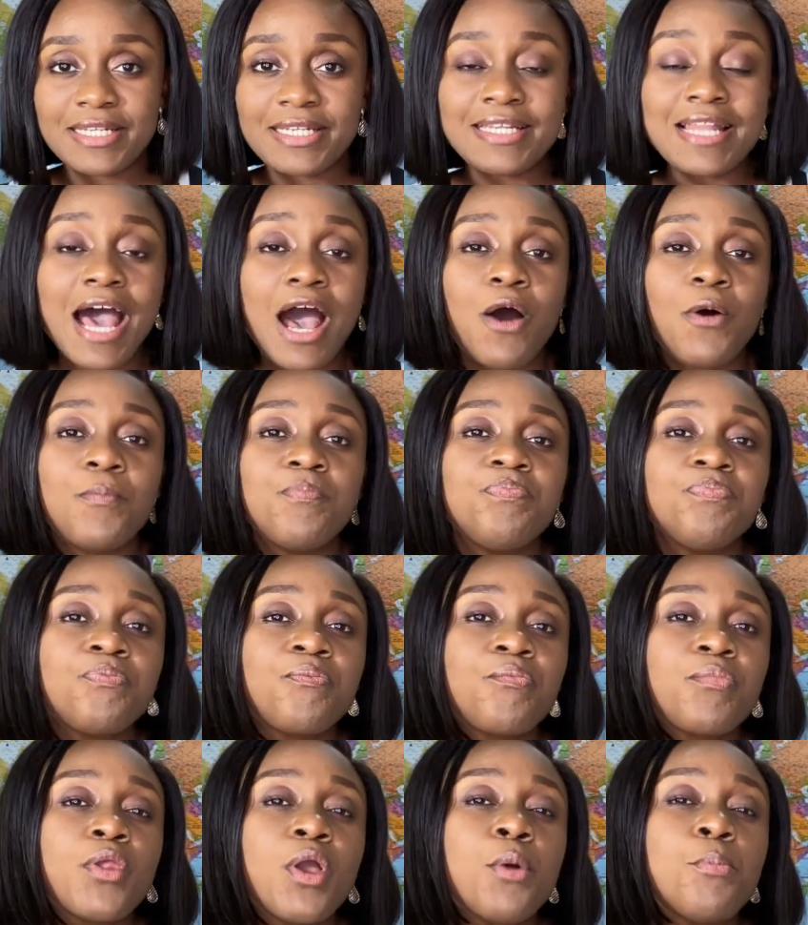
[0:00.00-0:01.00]
Now,
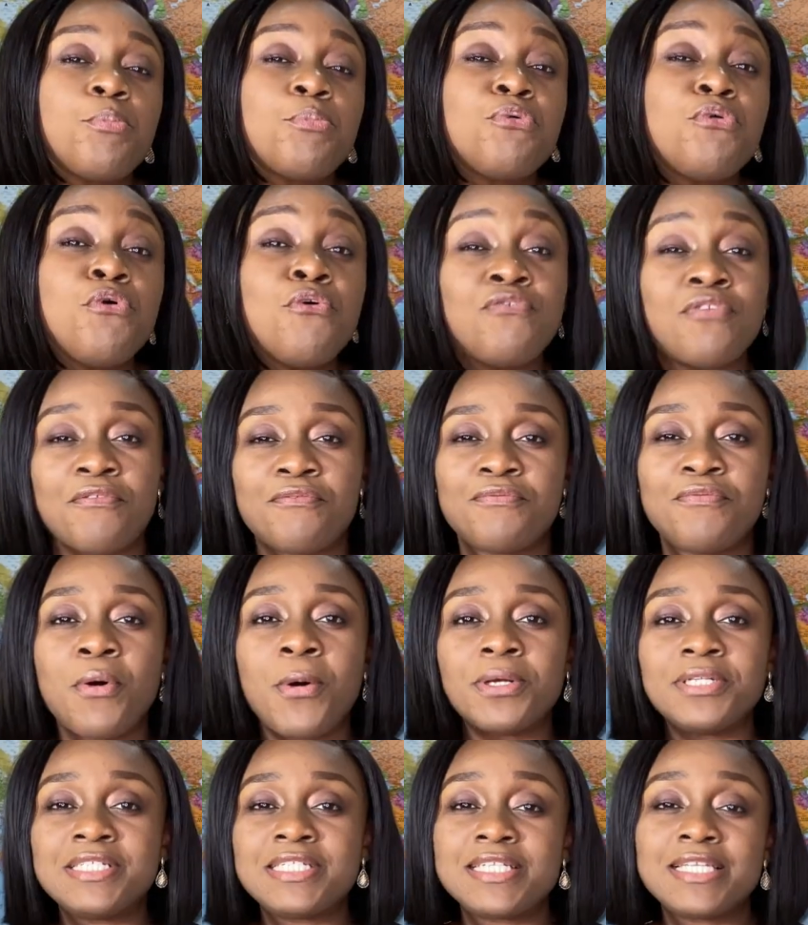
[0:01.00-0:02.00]
proof of
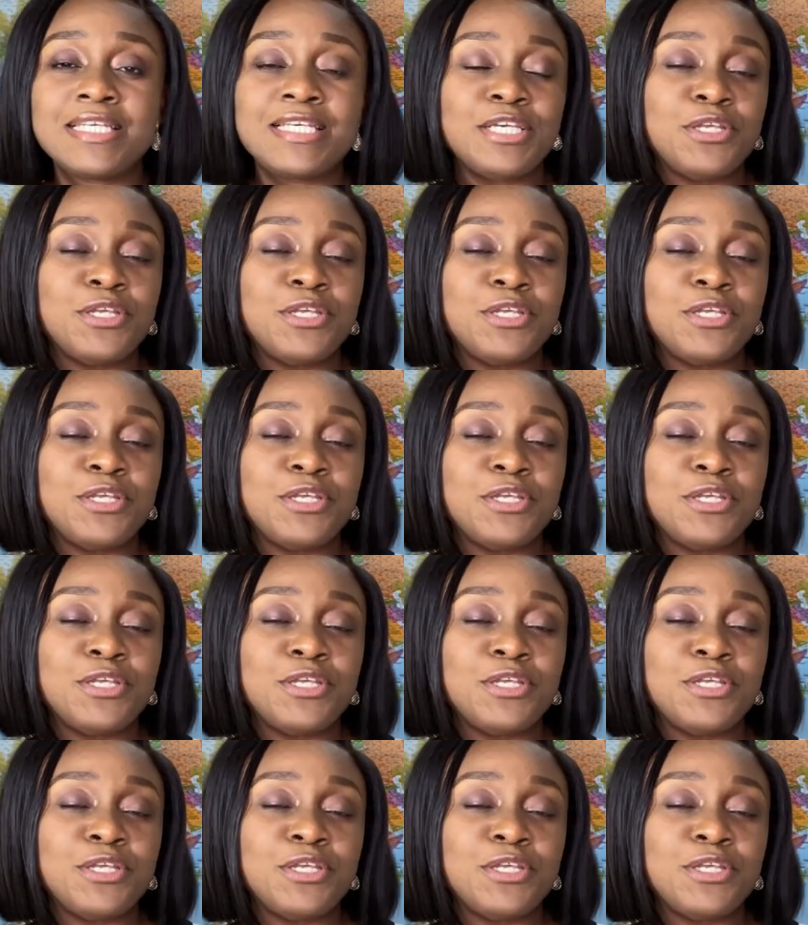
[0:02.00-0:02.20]
funds,